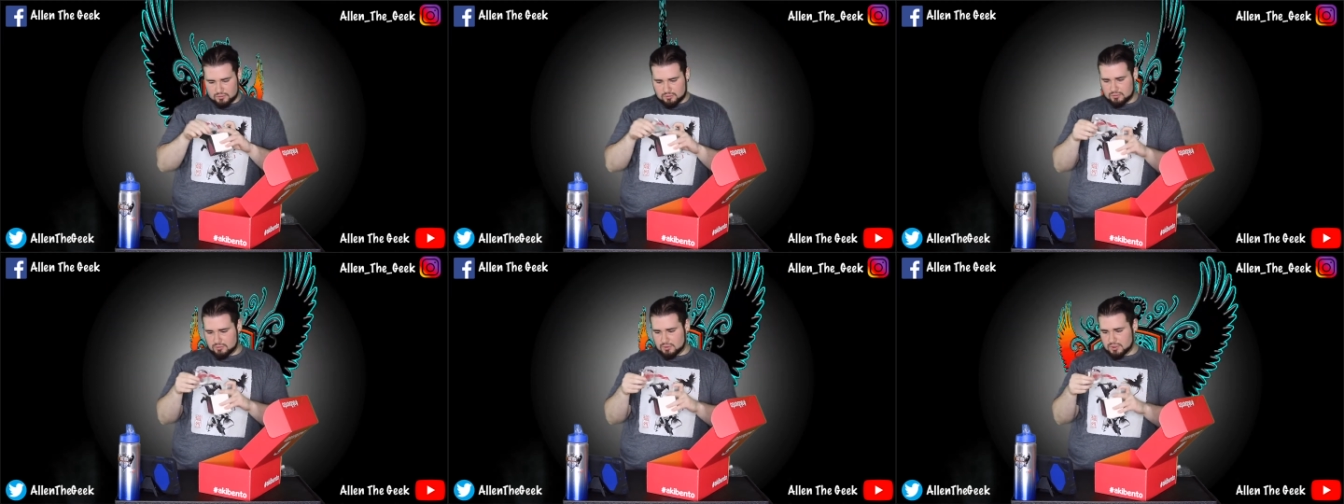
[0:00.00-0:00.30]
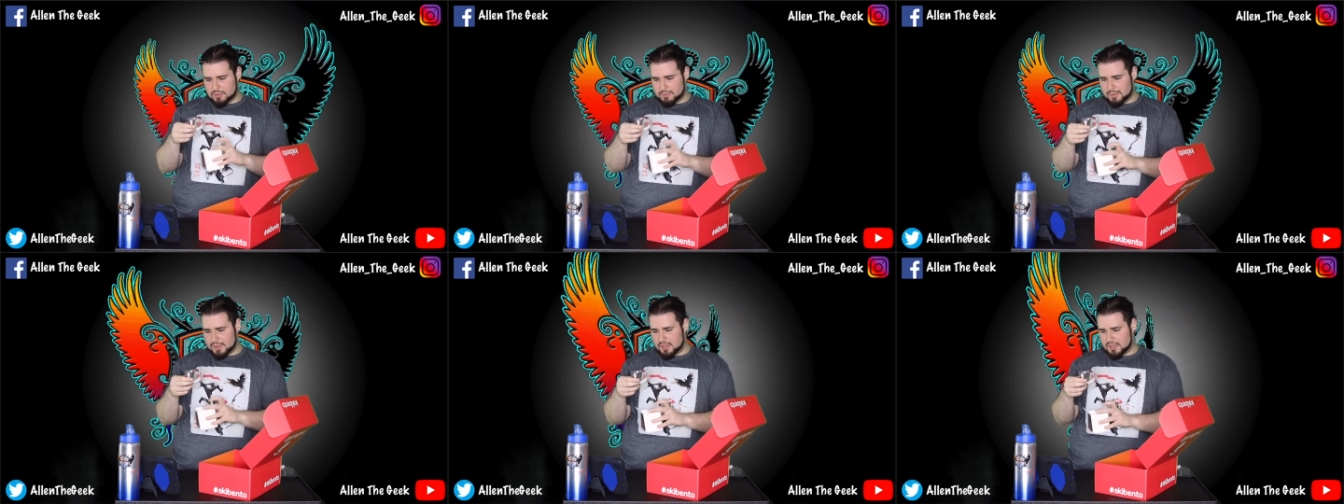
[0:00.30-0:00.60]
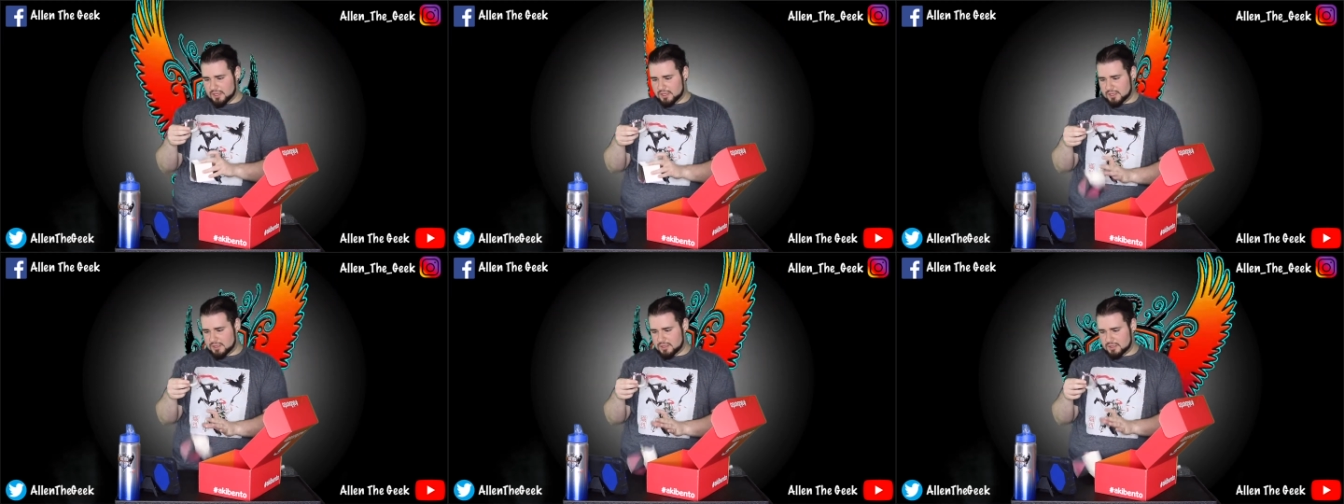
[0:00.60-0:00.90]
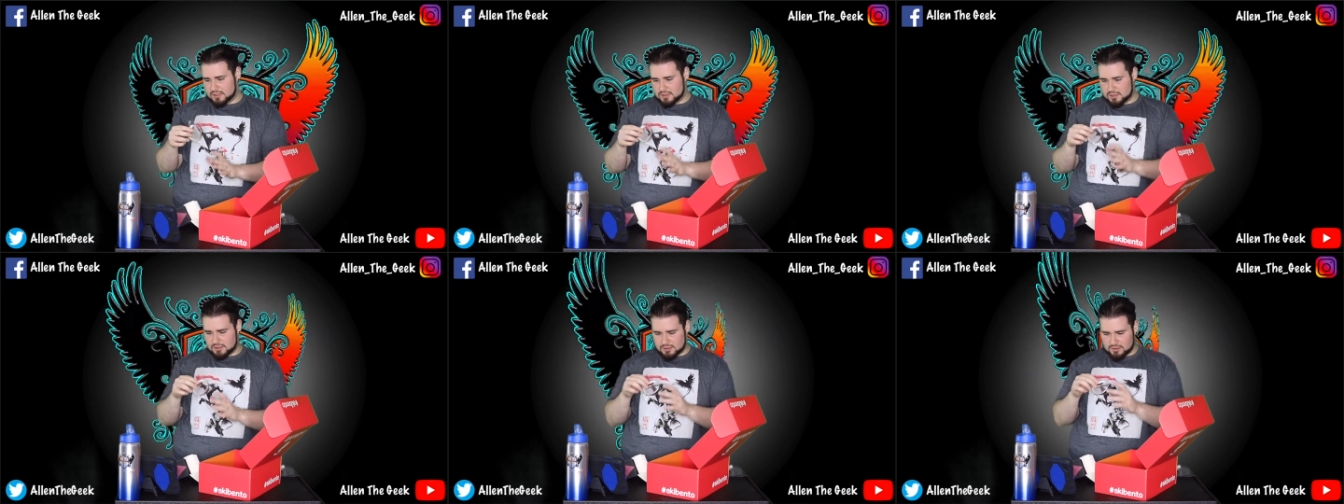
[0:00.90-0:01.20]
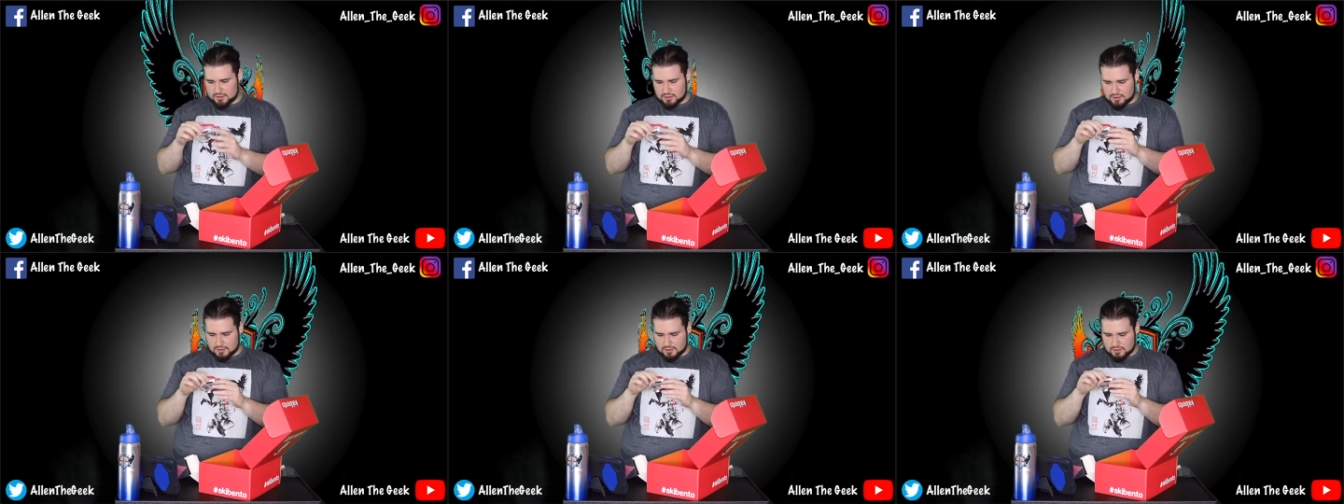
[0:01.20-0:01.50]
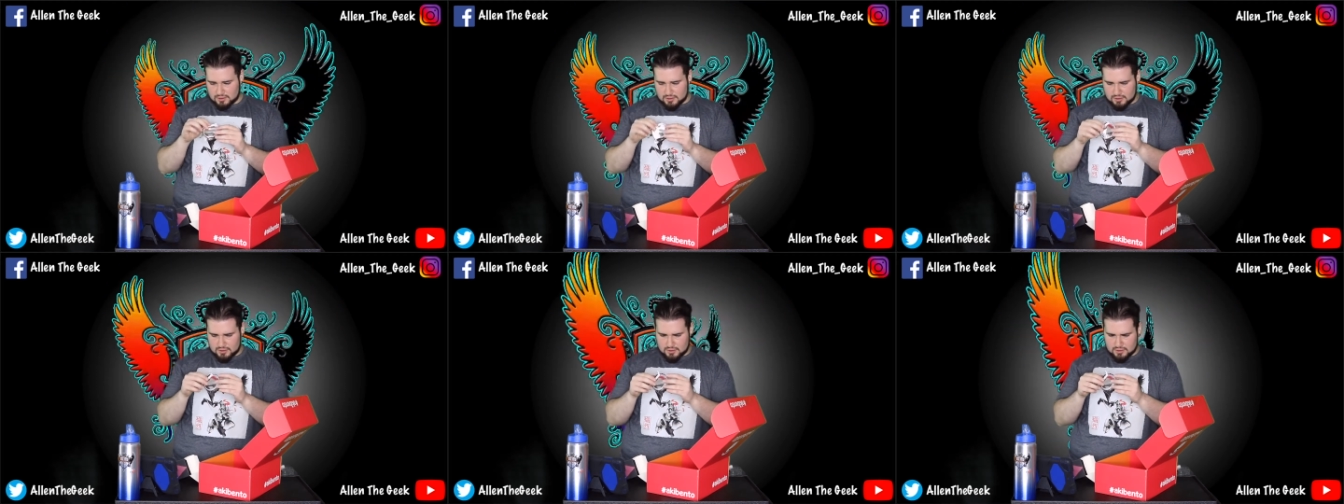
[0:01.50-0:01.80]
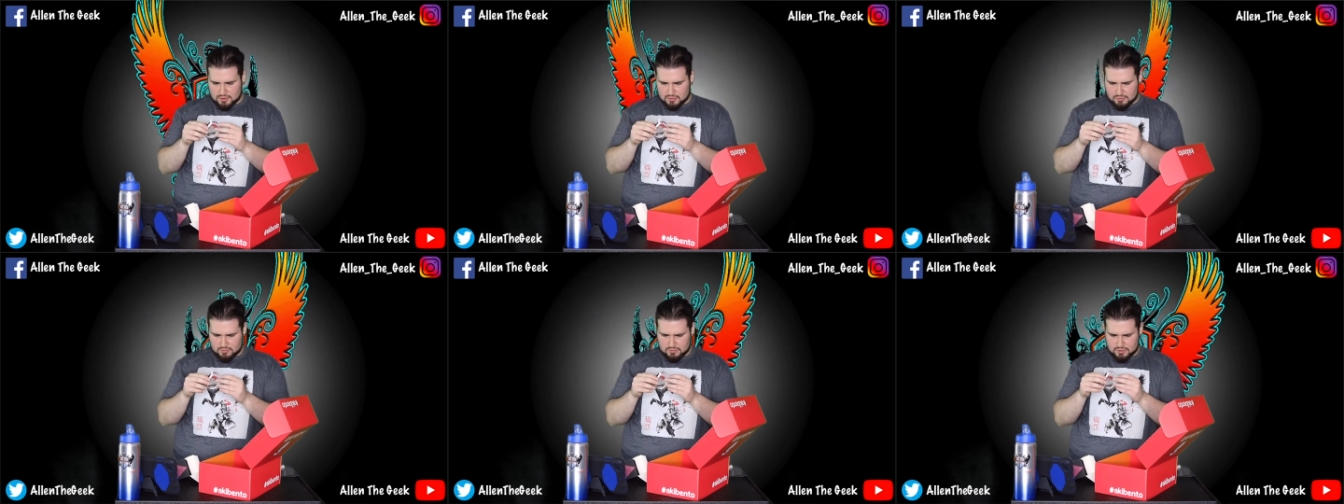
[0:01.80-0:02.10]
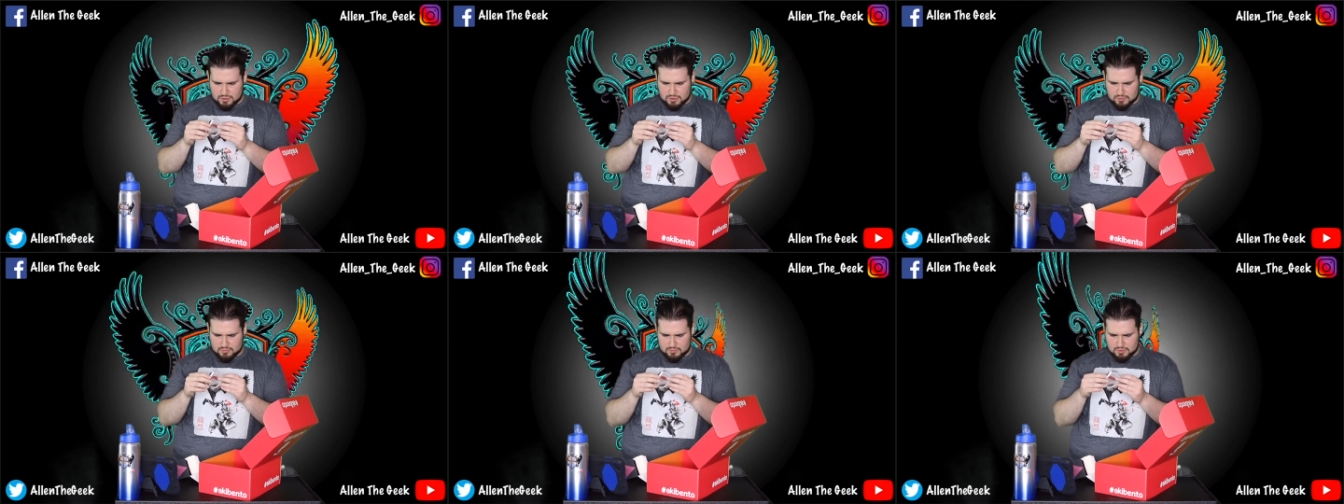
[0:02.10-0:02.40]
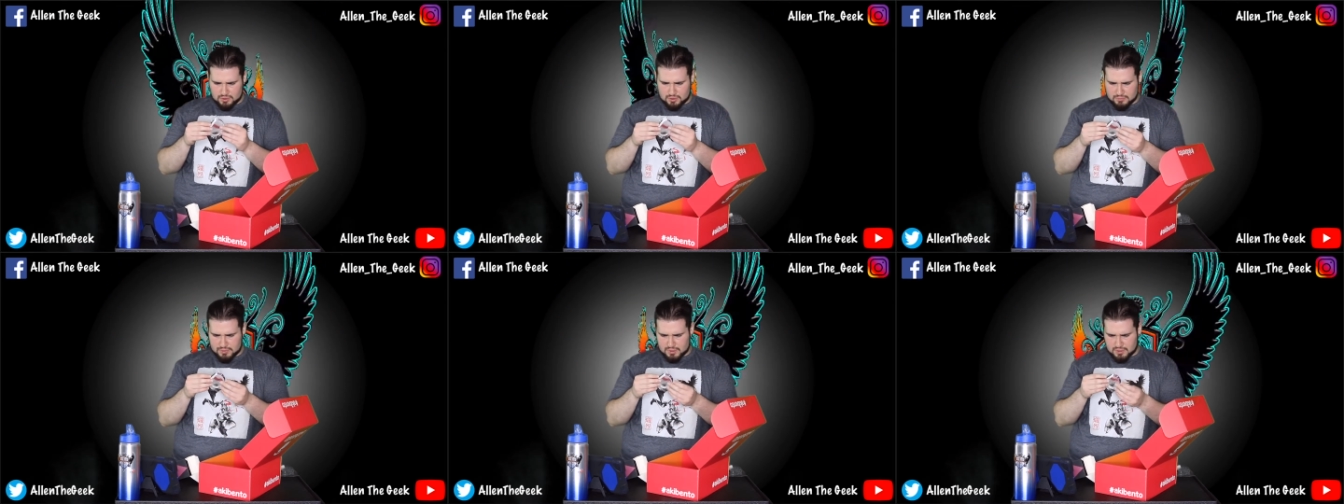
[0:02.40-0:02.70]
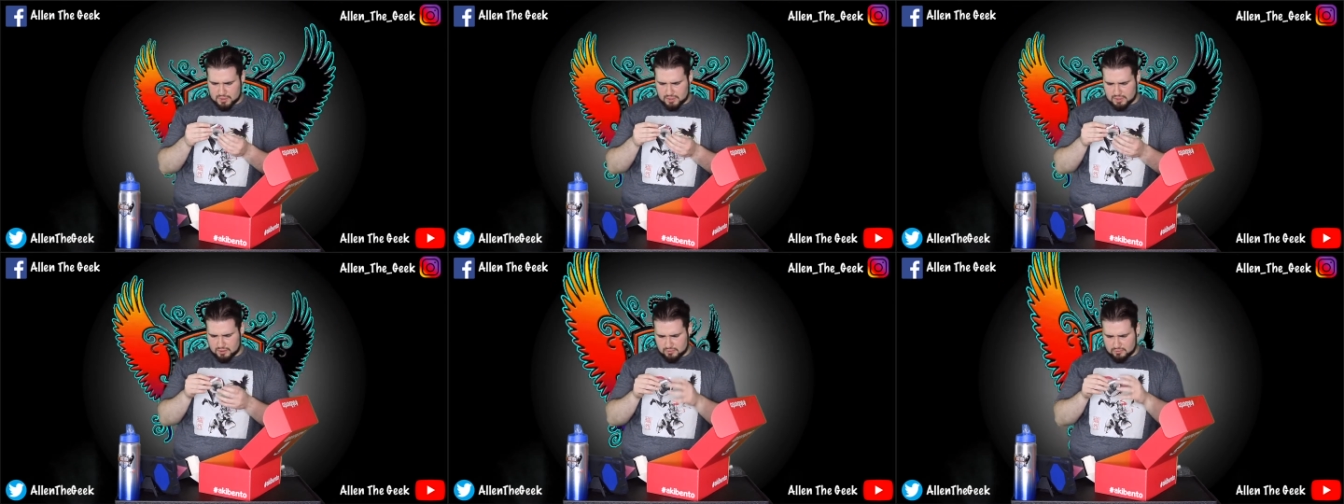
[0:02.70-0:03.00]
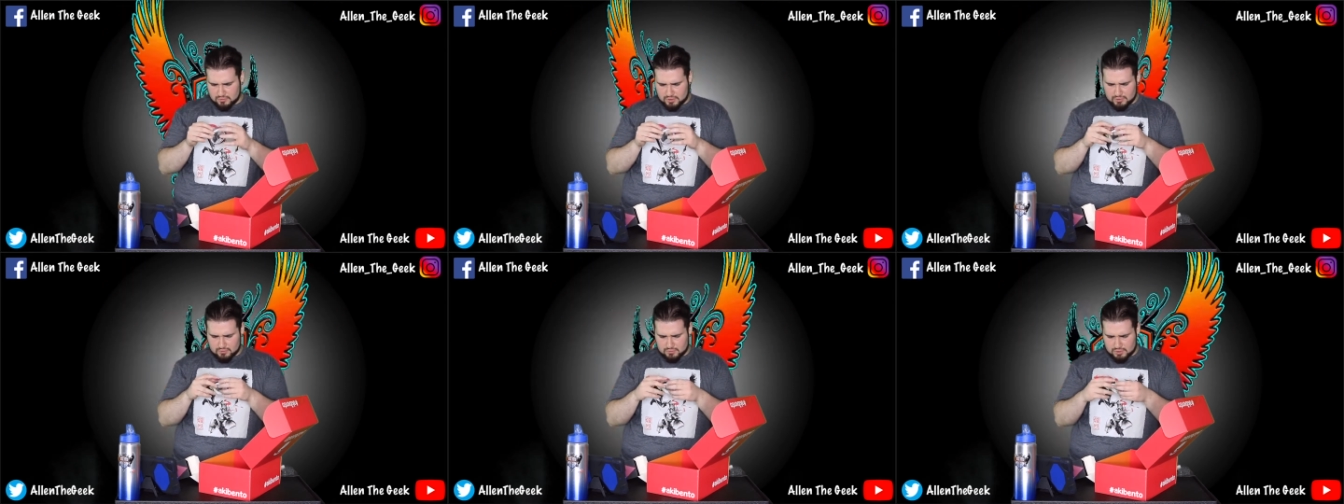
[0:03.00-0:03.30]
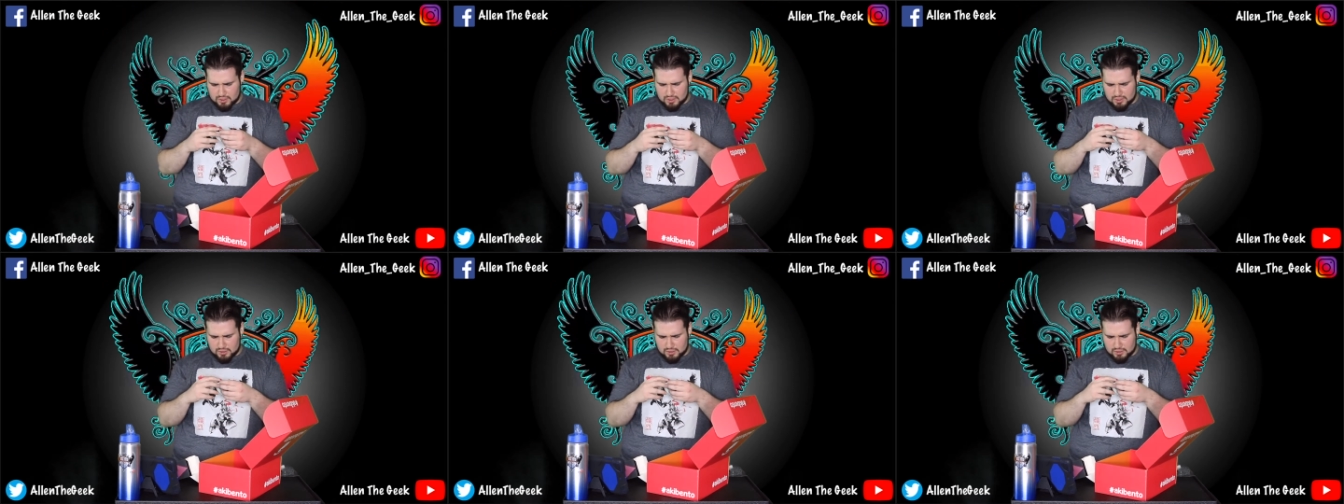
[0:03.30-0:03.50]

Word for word: What's my luck? What what's my luck? What what